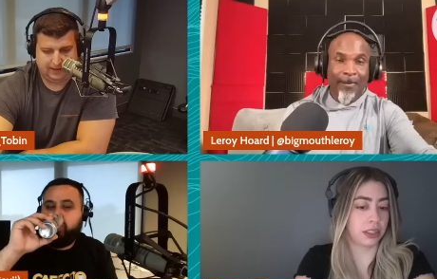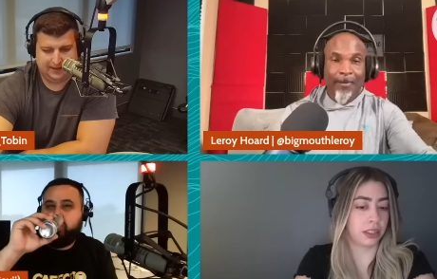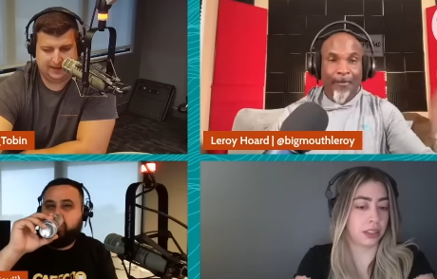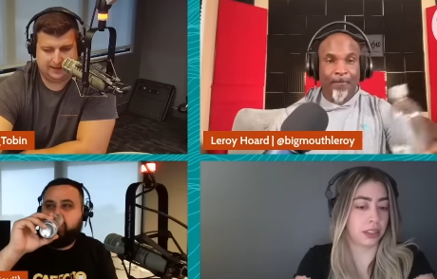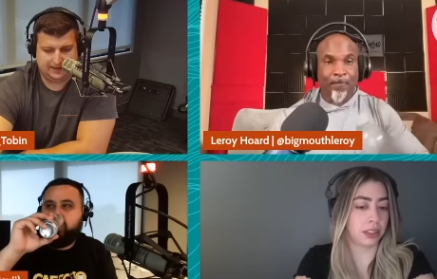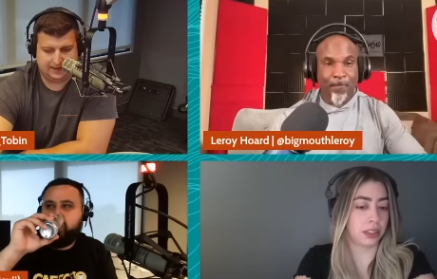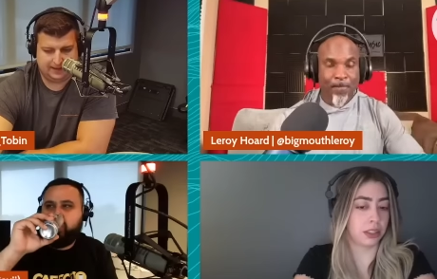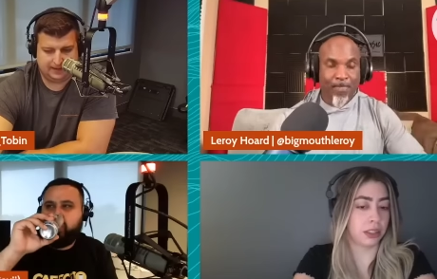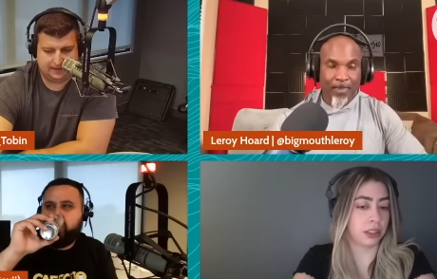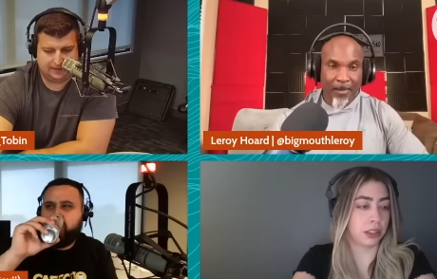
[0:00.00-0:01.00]
Speaker 1: And
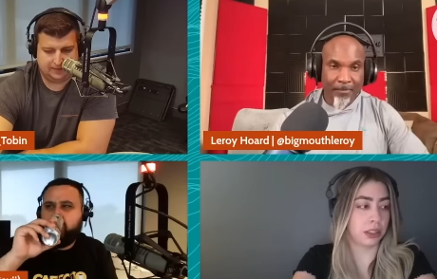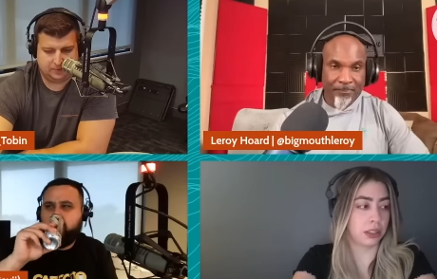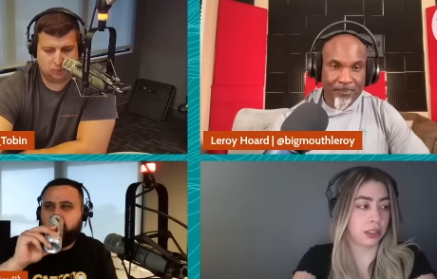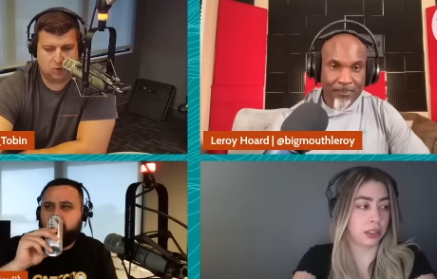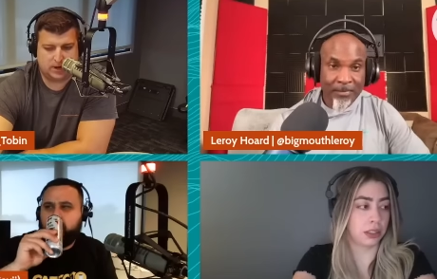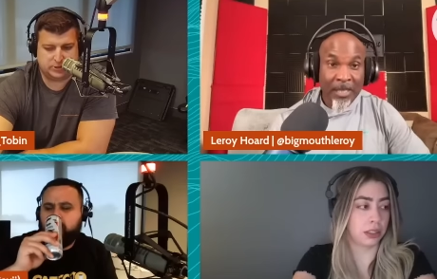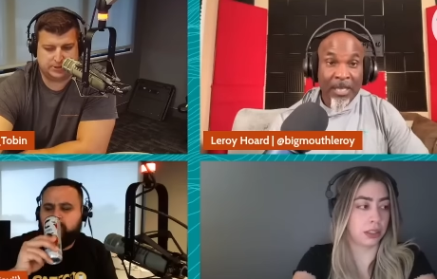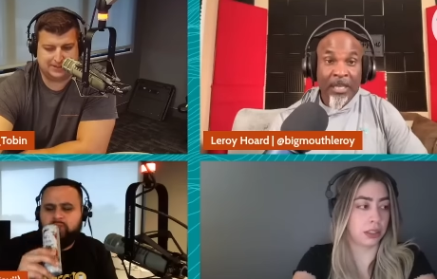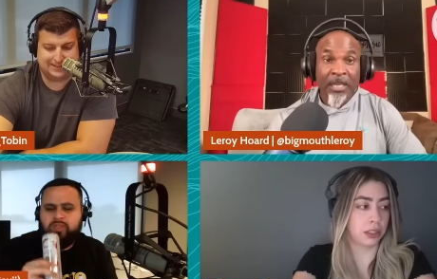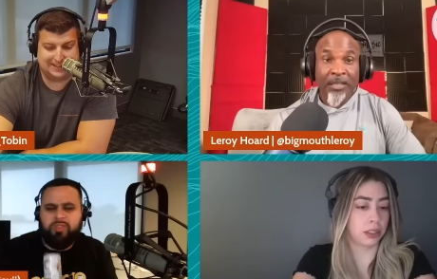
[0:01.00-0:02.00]
uh
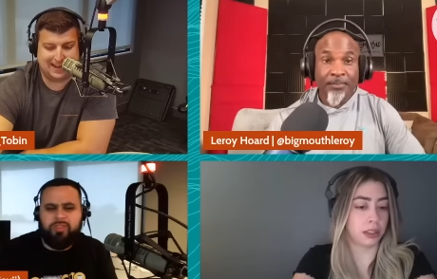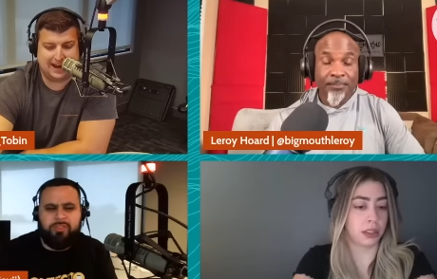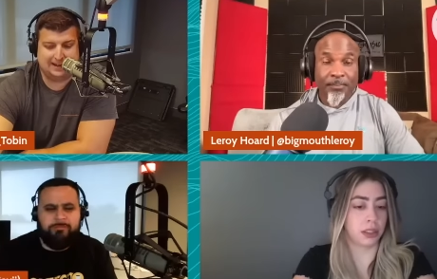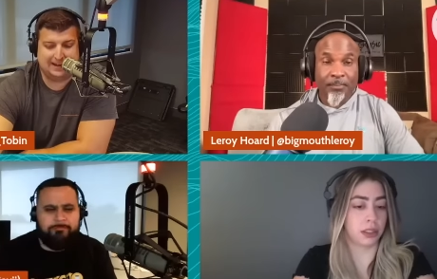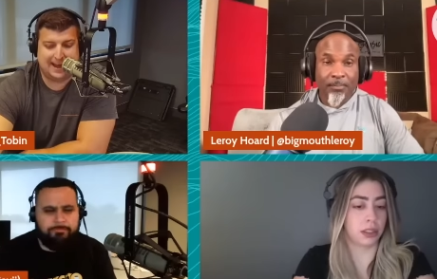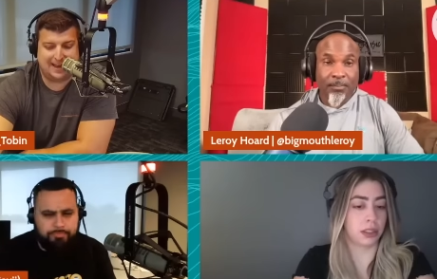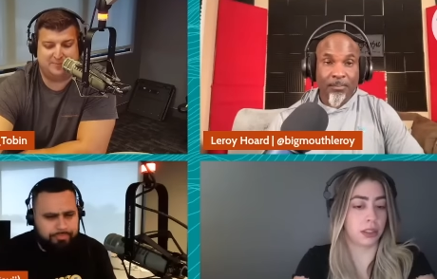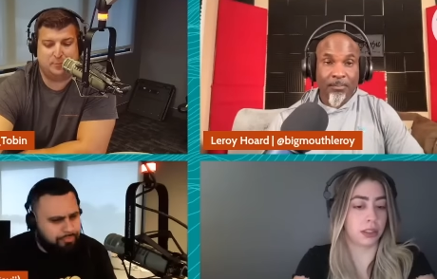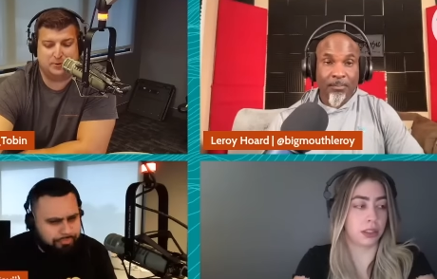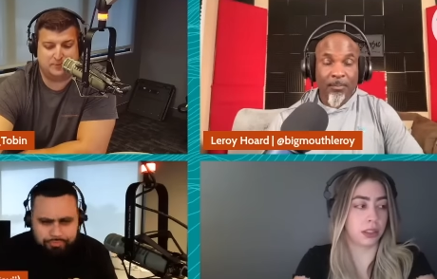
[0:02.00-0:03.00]
Washington's a nine and a
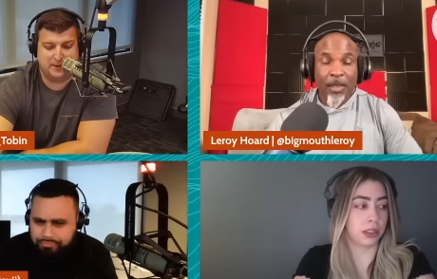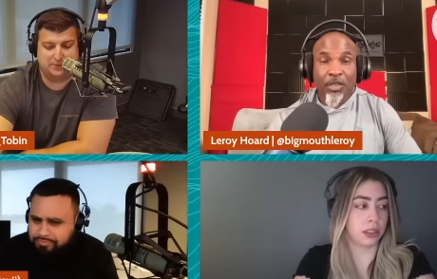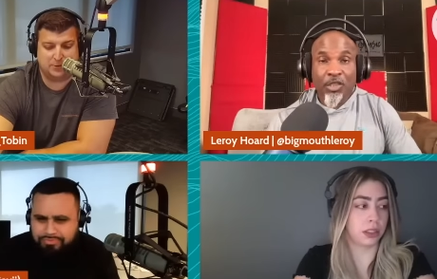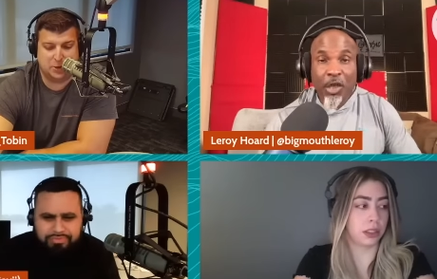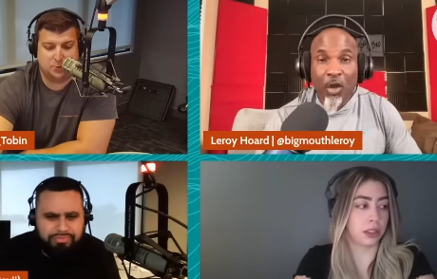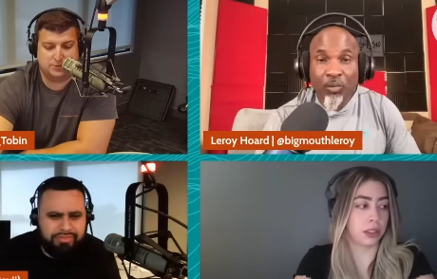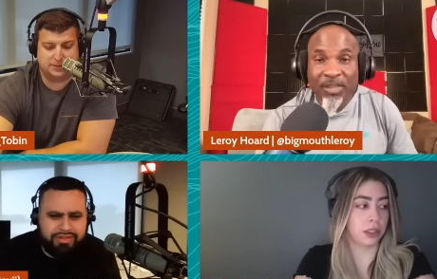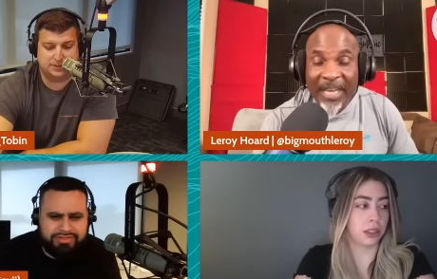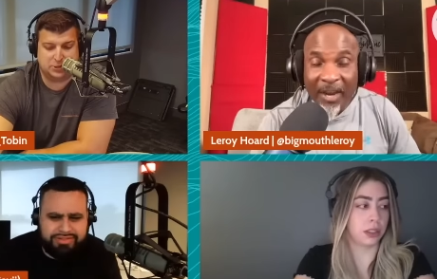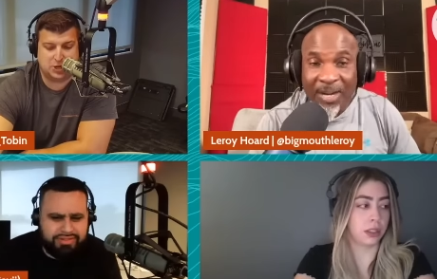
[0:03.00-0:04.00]
half point favorite. So
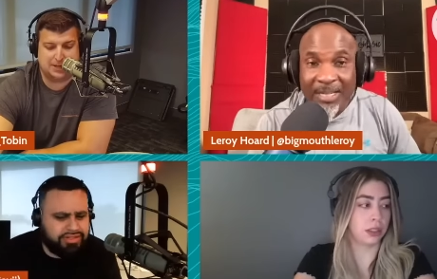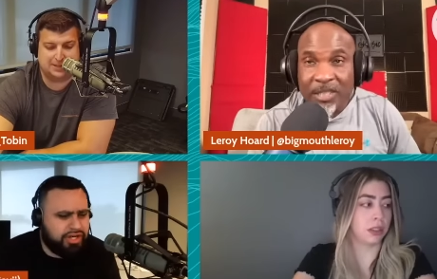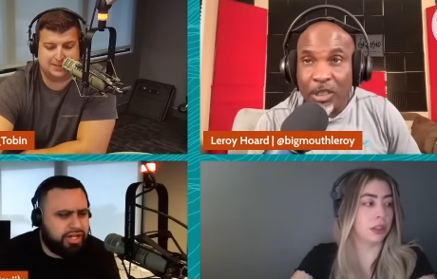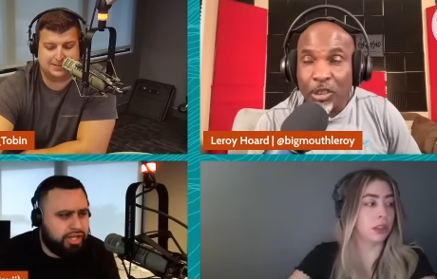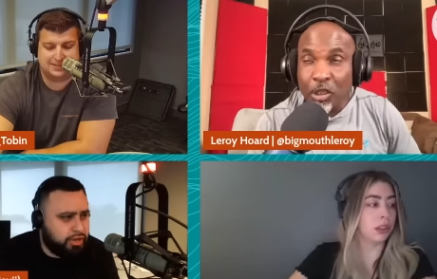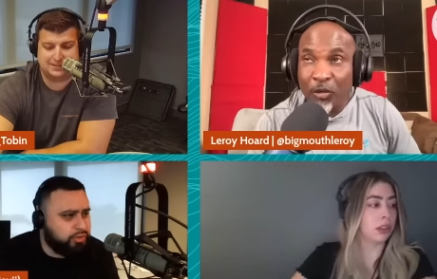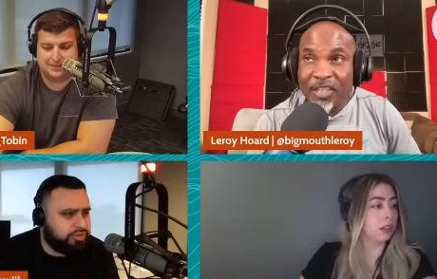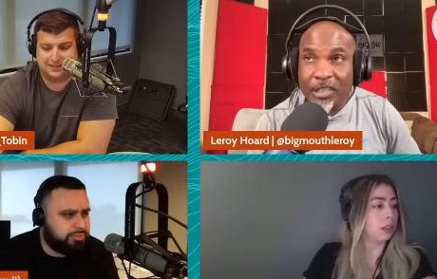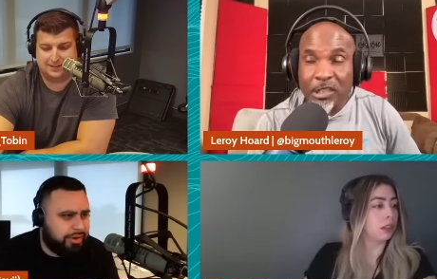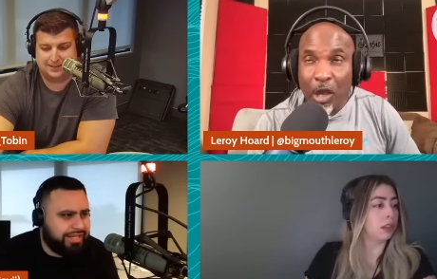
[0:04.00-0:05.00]
Speaker 2: there is you
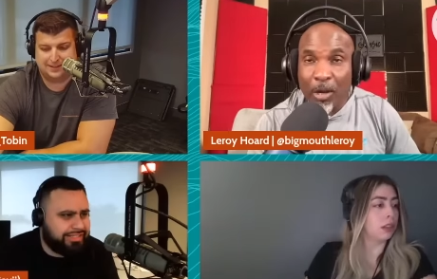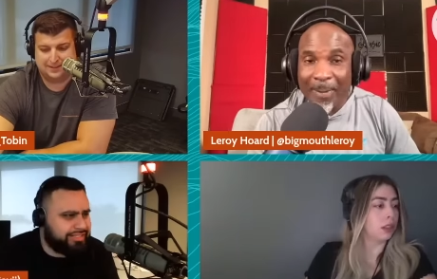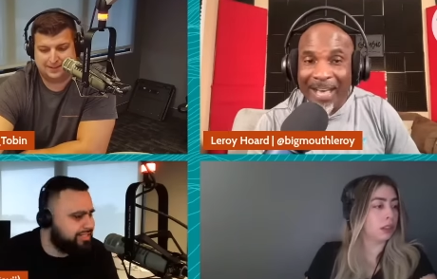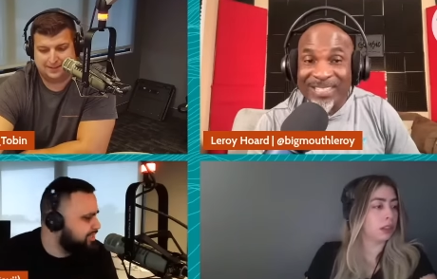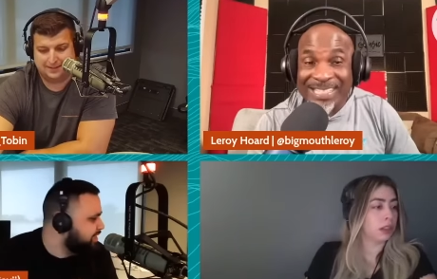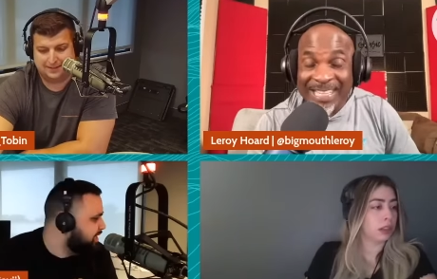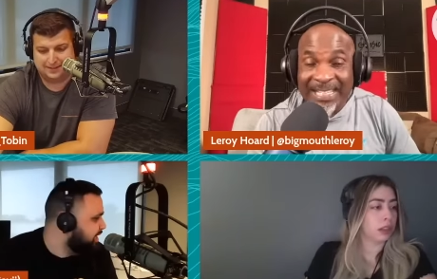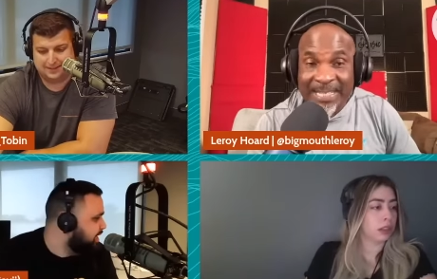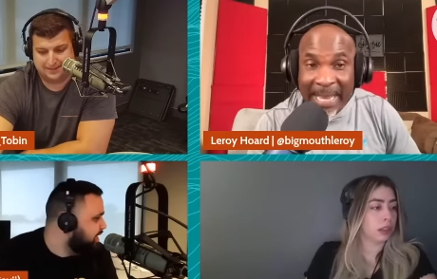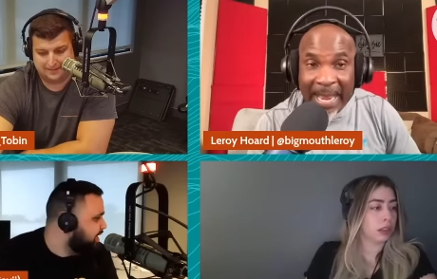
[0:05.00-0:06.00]
just talk about
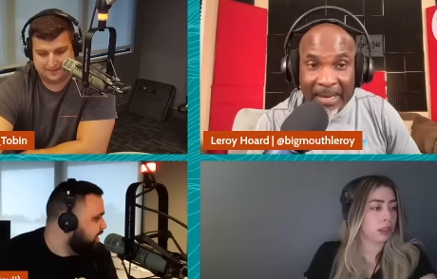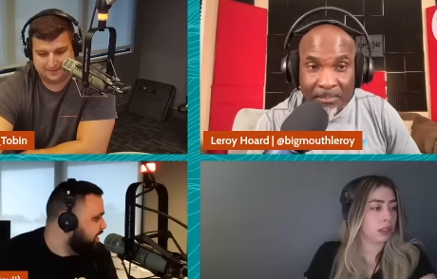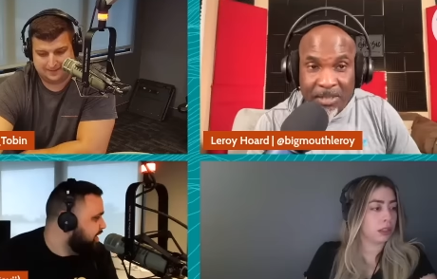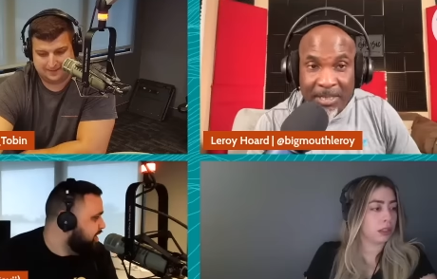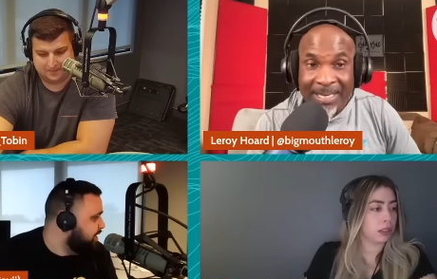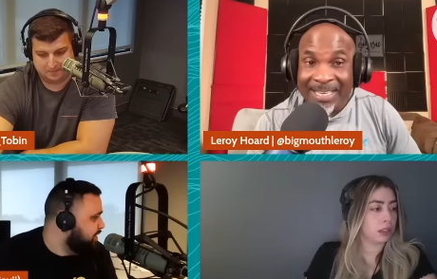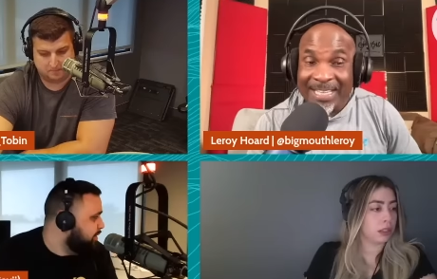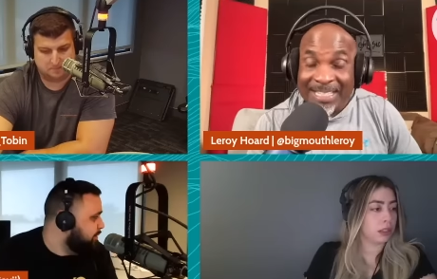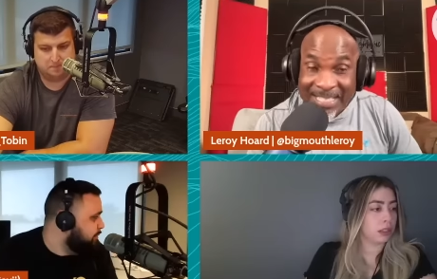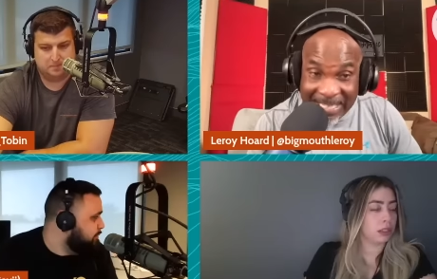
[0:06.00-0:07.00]
six games. Mm
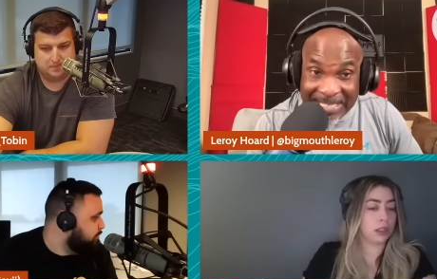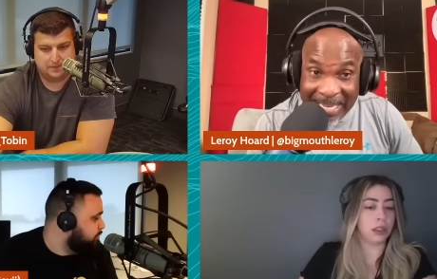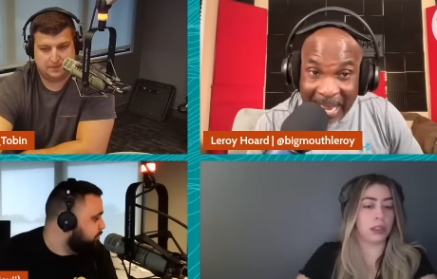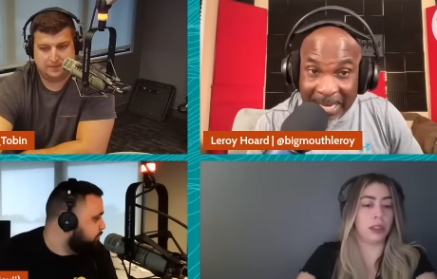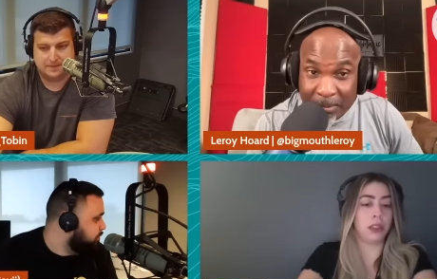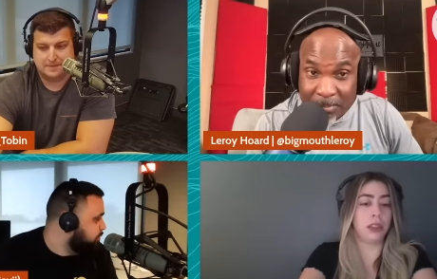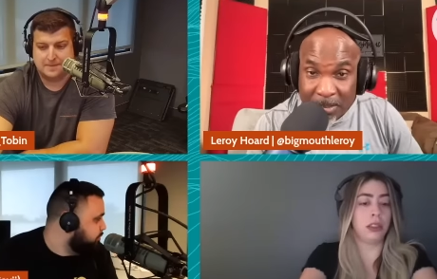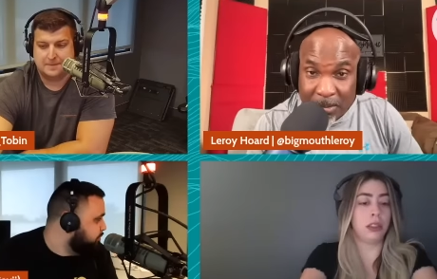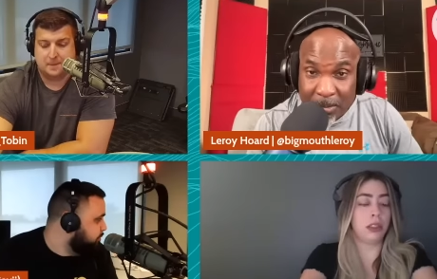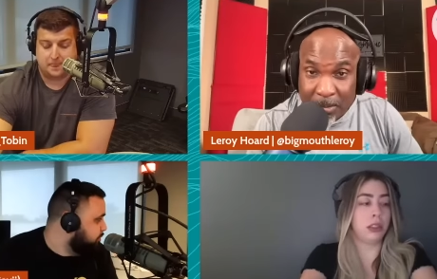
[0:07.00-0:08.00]
-hmm. Six games.
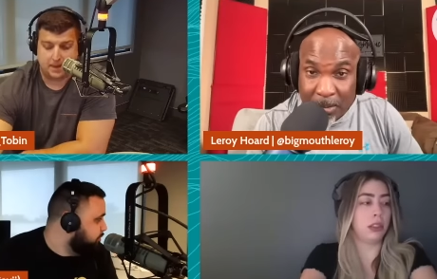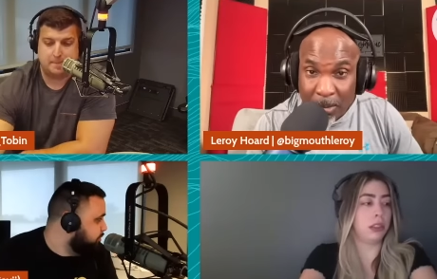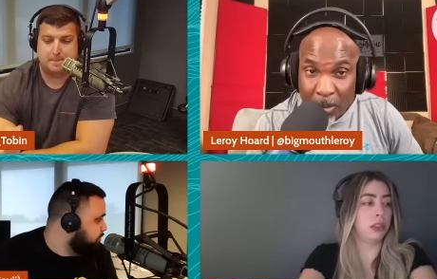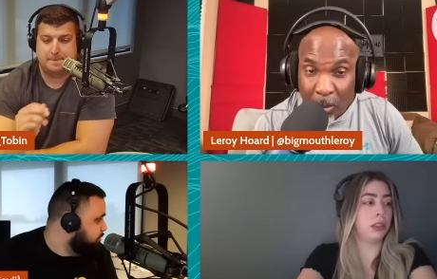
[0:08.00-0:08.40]
Yep.